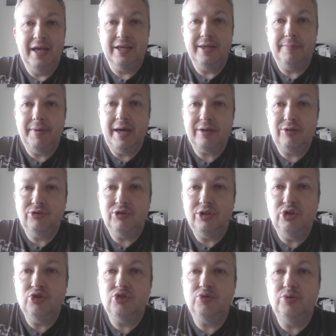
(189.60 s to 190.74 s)
Get Back is
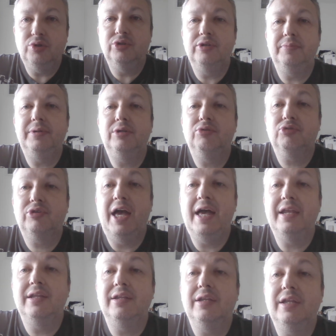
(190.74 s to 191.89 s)
unusual in the Beatles'
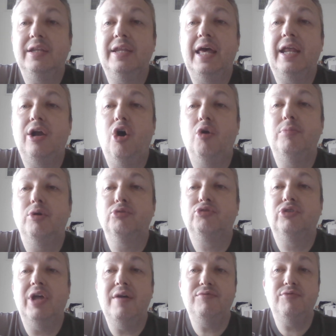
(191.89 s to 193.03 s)
canon in that
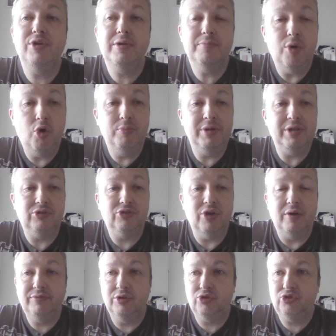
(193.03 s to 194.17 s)
almost every moment
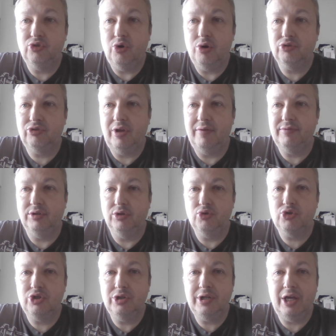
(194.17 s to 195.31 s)
of the song's
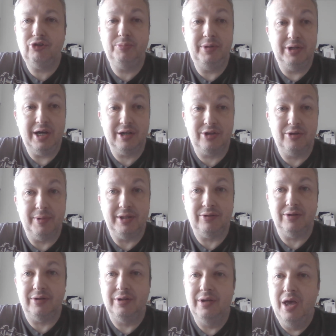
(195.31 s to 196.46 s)
evolution has been
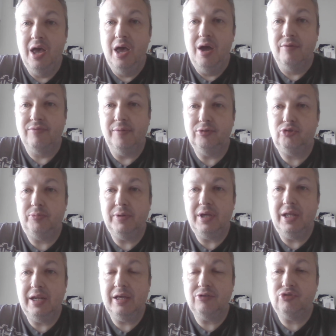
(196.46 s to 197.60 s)
documented, from its
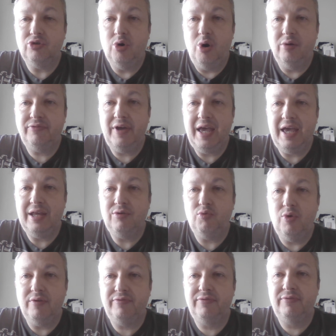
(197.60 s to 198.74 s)
beginning as an offhand
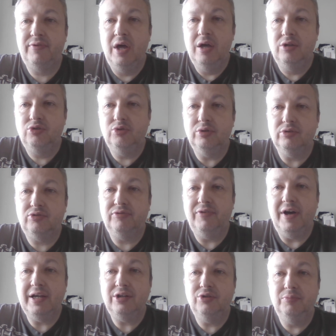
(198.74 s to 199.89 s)
riff to its
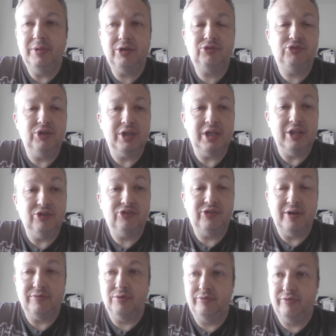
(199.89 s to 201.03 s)
final mixing in
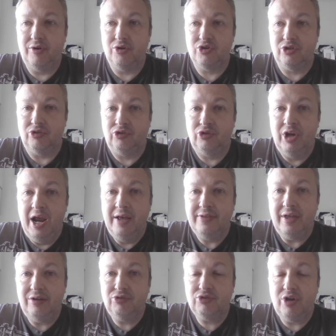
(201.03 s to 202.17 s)
several versions.
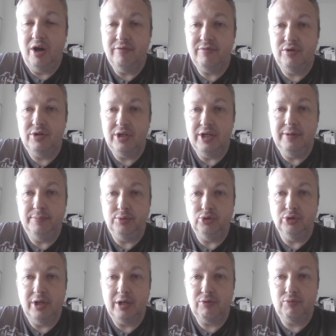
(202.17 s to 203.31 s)
That is covered in
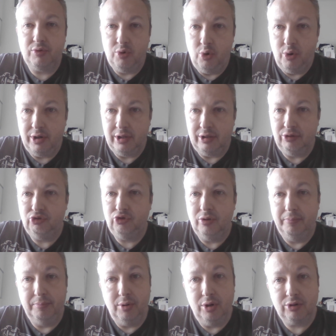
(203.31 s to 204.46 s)
bootleg recordings,
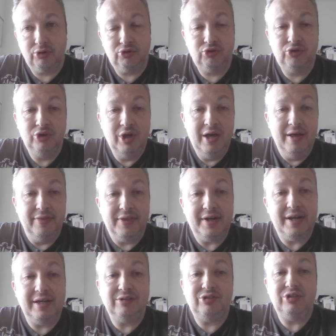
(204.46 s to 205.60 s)
books, the
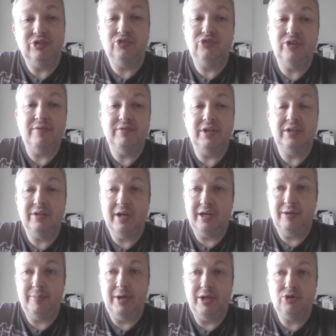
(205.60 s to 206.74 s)
1970
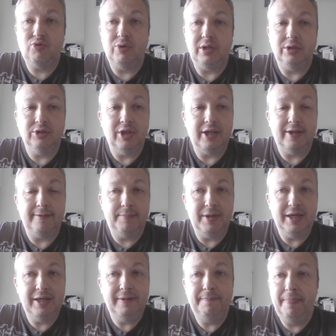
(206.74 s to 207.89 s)
documentary Let It
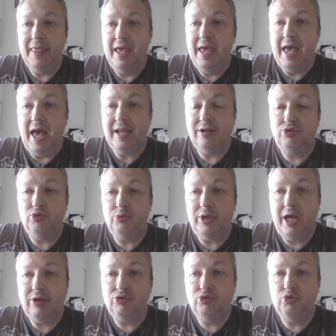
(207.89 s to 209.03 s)
Be, and the
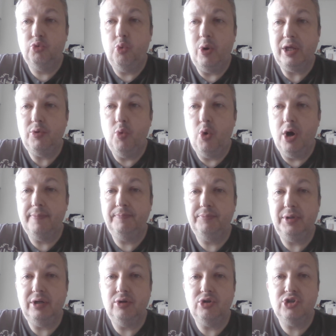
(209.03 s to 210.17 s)
2021
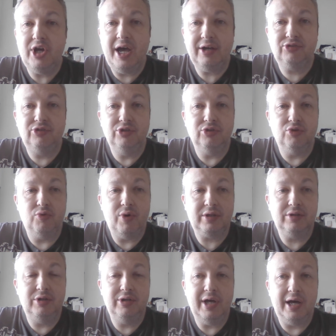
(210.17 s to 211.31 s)
Peter Jackson
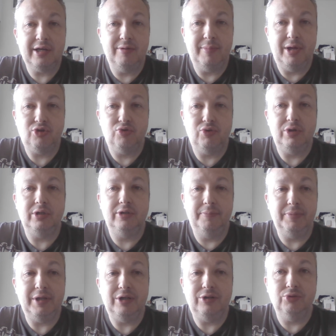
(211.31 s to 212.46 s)
directed documentary, The
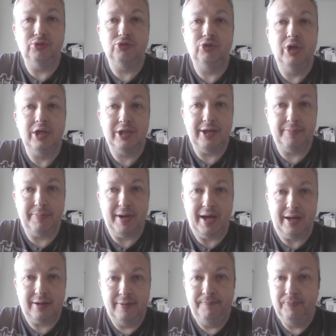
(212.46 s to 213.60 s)
Beatles Get Back.
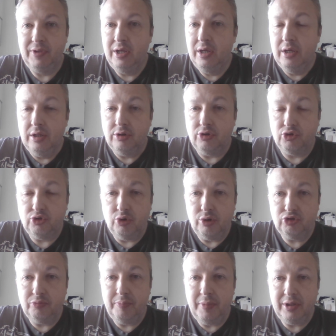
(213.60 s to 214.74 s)
The
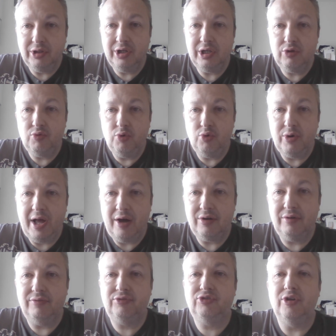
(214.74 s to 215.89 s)
song's melody grew out
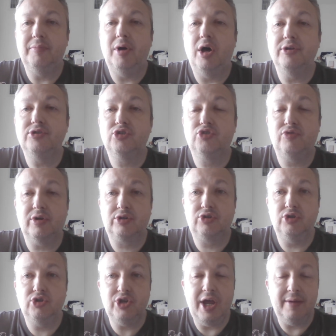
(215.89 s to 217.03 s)
of some
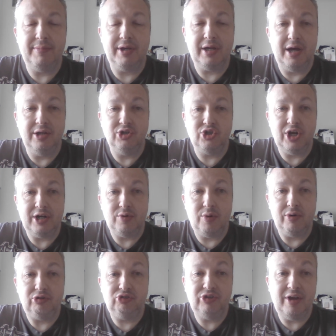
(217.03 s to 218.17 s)
unstructured jamming on
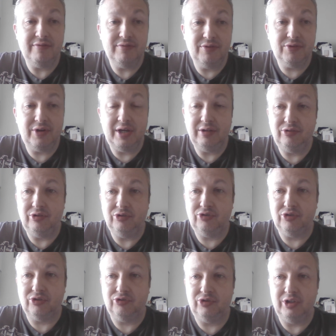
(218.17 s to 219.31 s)
January 7,
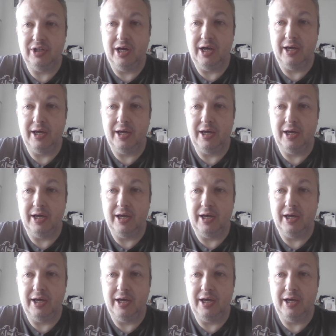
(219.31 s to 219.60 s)
1969,